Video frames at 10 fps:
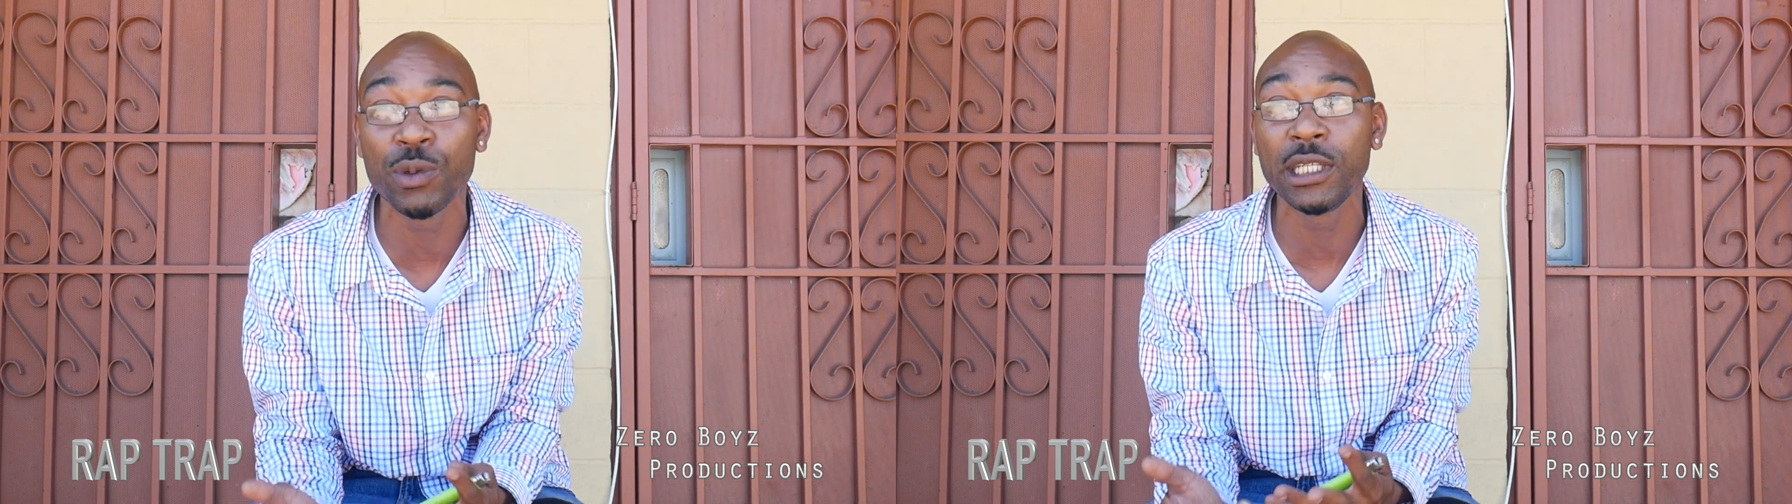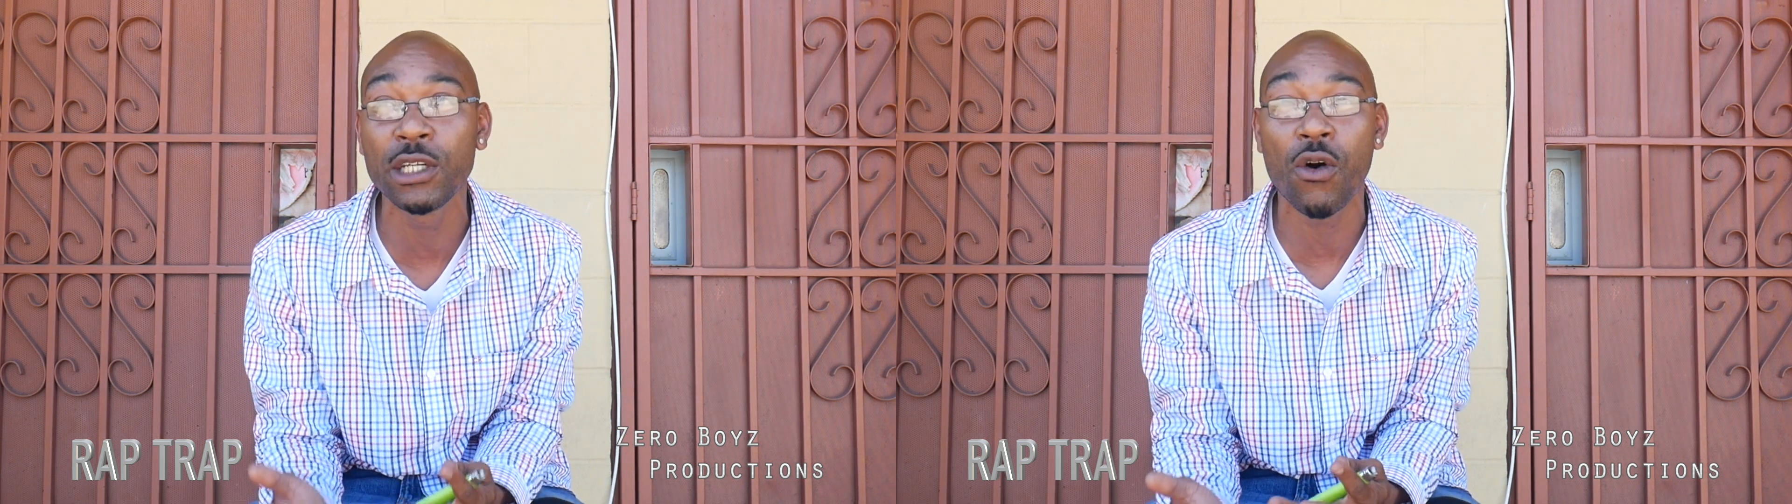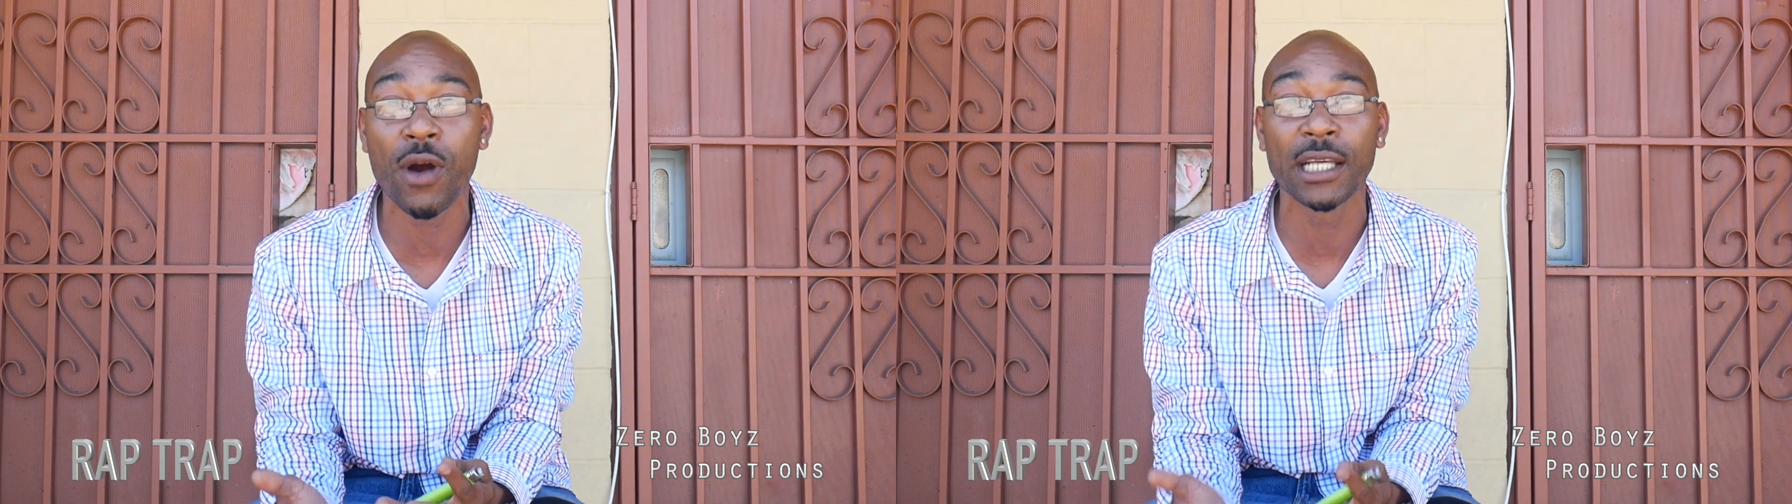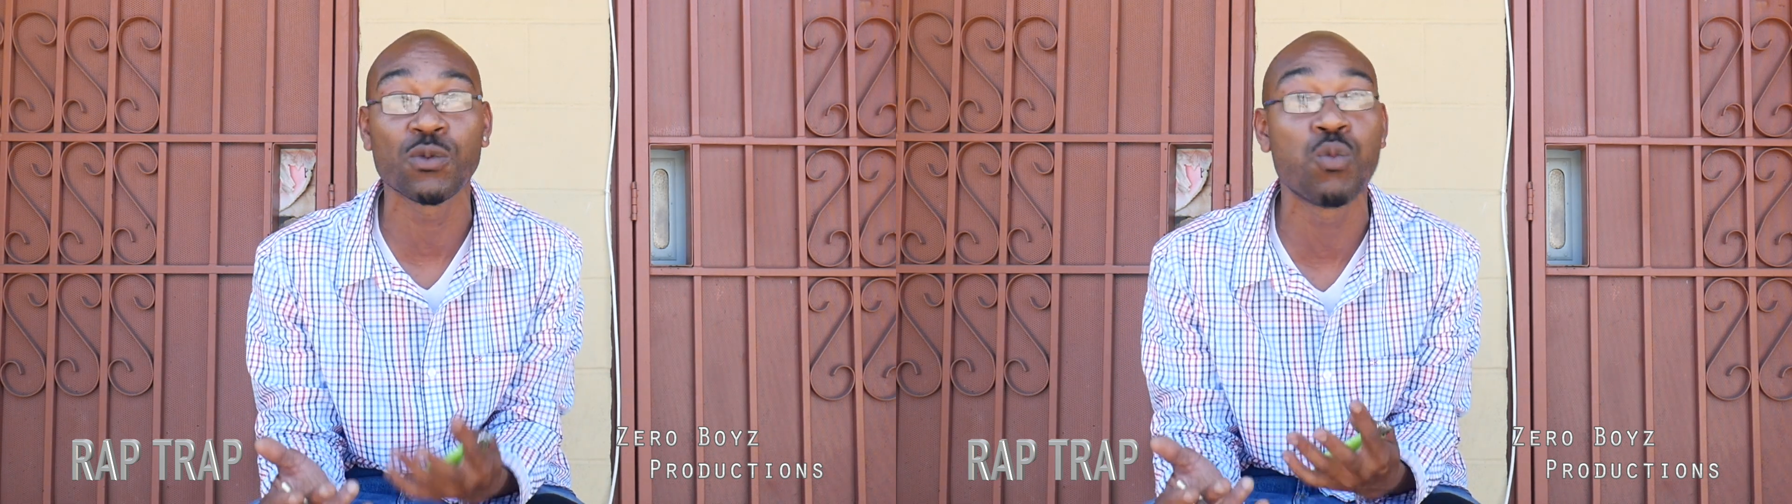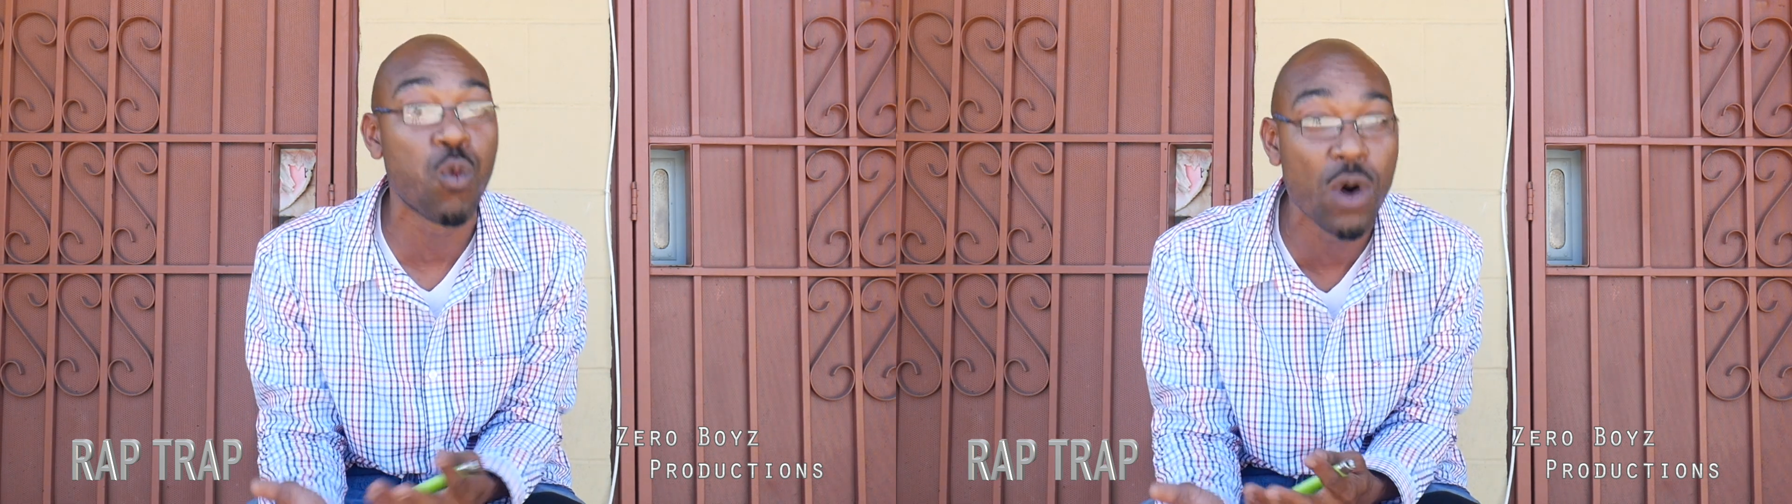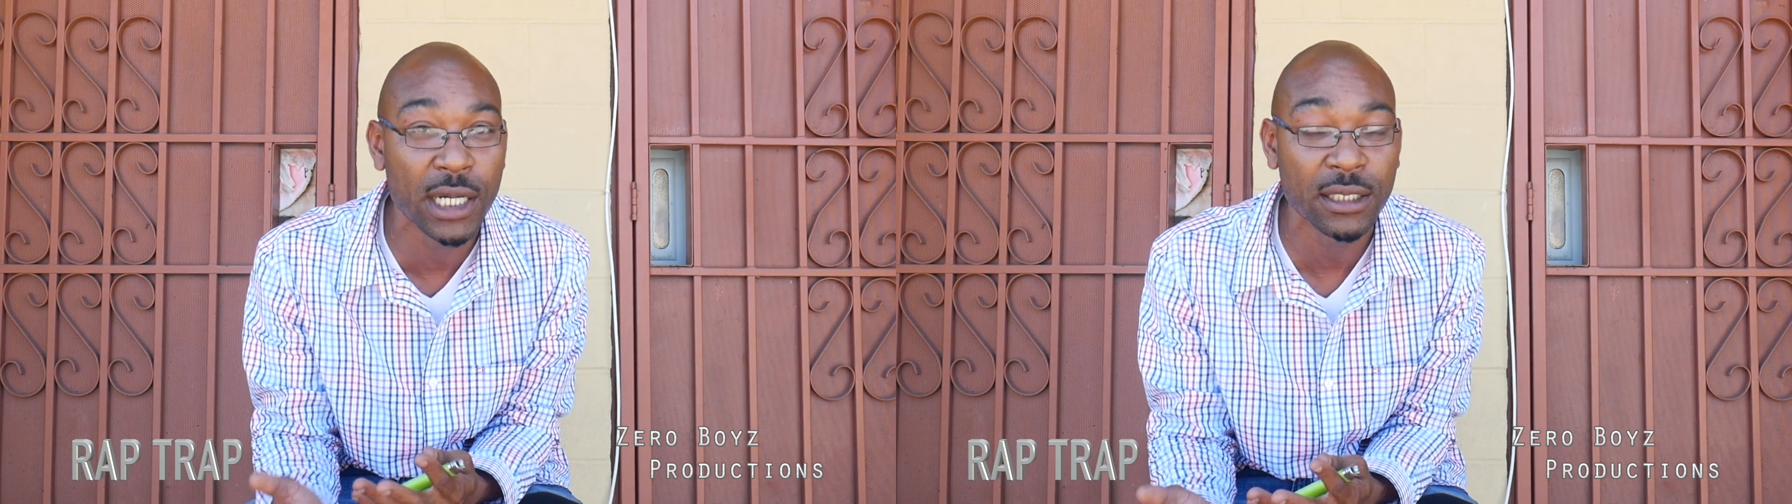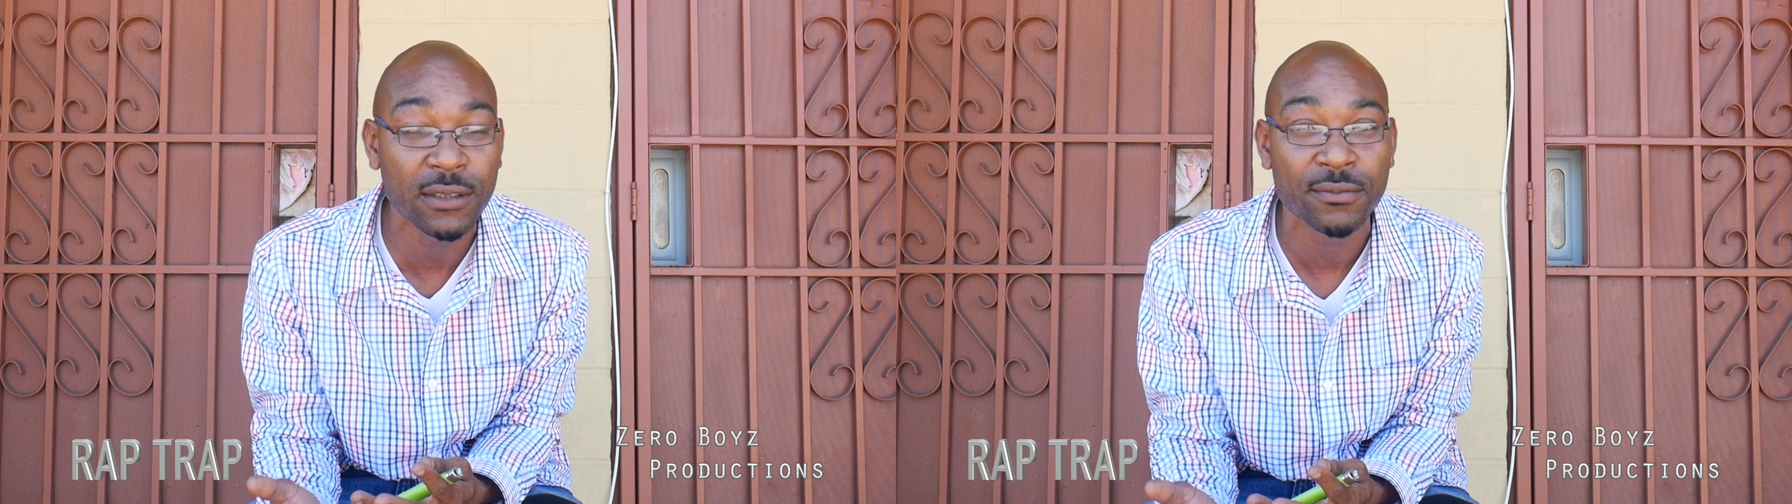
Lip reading: really are as one,